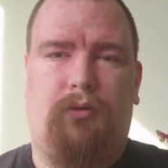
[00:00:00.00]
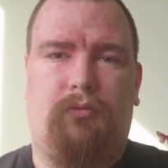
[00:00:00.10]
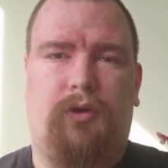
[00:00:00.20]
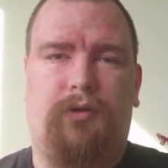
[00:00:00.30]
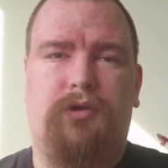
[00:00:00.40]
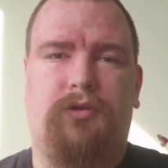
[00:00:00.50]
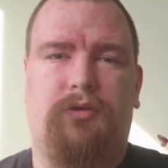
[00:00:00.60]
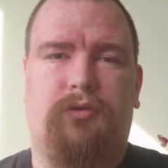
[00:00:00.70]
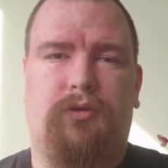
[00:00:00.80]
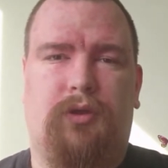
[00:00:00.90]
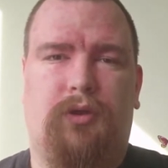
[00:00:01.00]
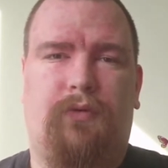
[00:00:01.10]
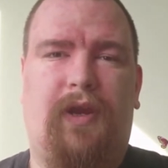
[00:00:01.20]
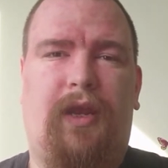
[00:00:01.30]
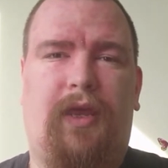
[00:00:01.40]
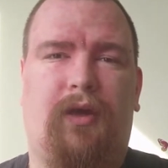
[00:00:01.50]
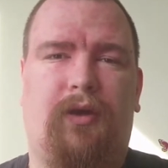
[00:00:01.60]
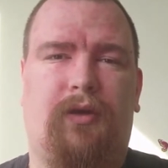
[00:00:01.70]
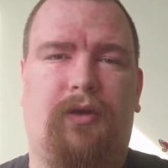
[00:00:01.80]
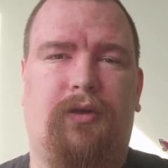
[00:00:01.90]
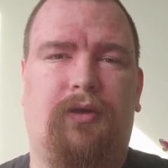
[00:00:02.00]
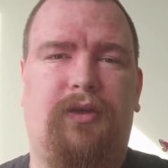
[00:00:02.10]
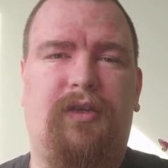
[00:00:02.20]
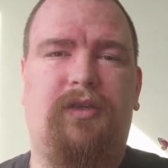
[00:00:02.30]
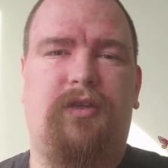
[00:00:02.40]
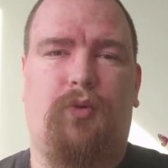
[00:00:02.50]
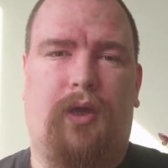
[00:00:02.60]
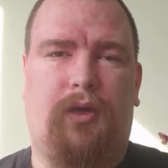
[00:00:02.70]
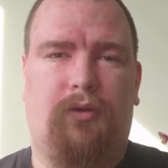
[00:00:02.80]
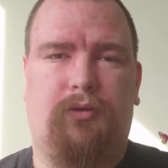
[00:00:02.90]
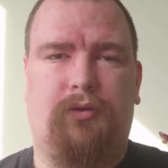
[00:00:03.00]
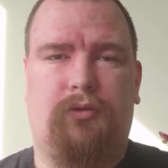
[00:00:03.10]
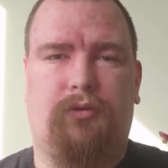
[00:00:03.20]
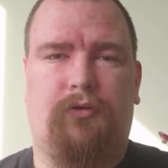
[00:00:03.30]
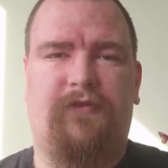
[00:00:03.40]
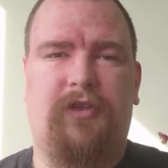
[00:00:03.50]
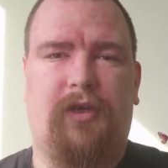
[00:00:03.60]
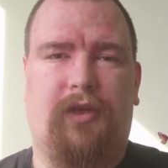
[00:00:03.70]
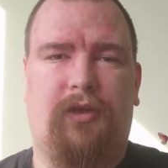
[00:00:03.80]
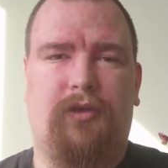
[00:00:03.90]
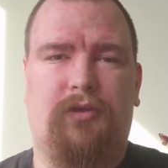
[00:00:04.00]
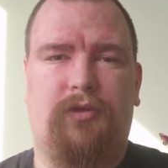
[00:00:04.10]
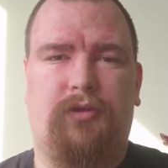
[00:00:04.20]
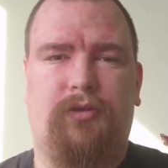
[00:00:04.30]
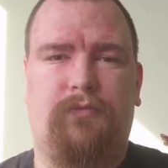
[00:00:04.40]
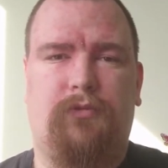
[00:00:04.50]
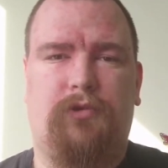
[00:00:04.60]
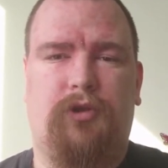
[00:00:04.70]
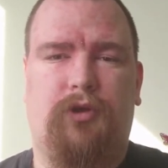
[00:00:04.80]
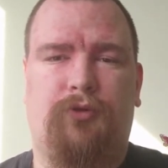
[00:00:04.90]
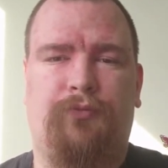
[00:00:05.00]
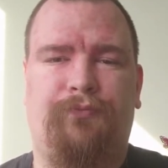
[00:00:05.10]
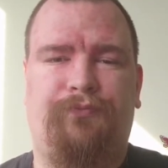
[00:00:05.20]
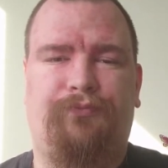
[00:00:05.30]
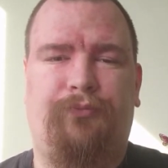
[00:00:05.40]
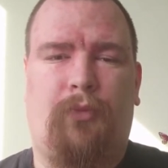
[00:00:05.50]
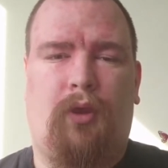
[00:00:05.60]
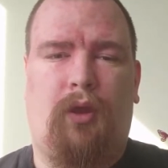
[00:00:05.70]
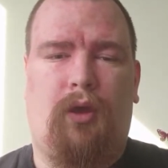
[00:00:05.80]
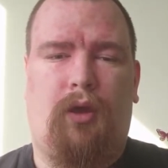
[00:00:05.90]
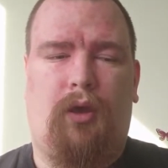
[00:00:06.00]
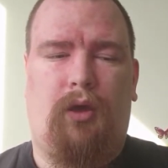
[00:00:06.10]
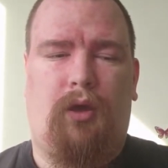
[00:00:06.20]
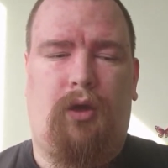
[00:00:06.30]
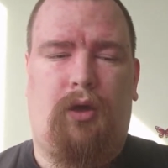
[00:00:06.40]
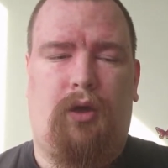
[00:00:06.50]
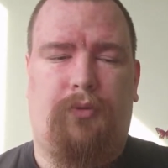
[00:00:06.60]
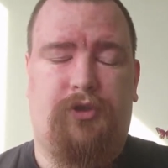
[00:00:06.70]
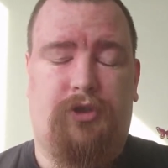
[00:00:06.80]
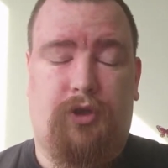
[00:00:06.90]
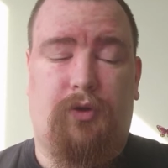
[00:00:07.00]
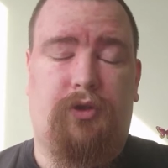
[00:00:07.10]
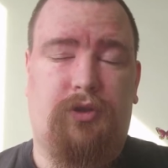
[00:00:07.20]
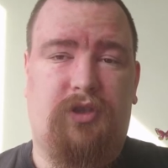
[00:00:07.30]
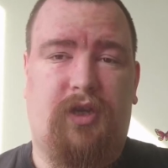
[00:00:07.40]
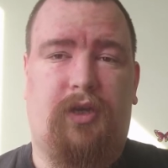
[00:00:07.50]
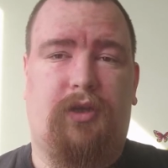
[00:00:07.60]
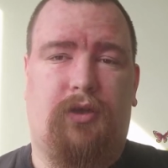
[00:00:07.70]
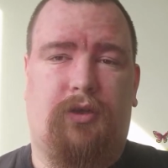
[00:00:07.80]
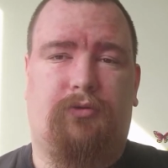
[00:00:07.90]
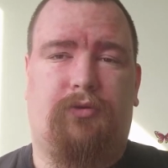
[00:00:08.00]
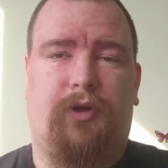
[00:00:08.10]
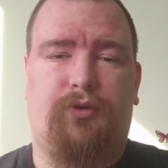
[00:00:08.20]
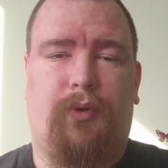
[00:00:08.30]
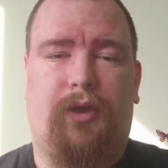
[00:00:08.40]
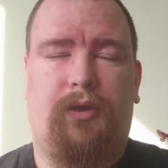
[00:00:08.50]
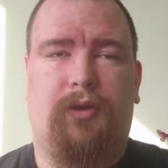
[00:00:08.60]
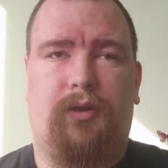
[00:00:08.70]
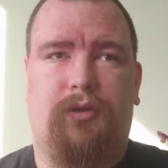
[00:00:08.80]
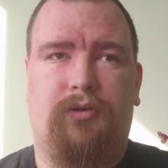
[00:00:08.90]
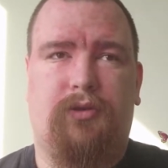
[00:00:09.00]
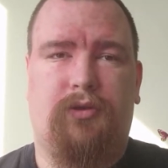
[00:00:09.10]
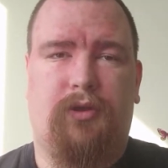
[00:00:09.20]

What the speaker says: There isn't really an easy way of saying this, so I'm just going to say it out right away that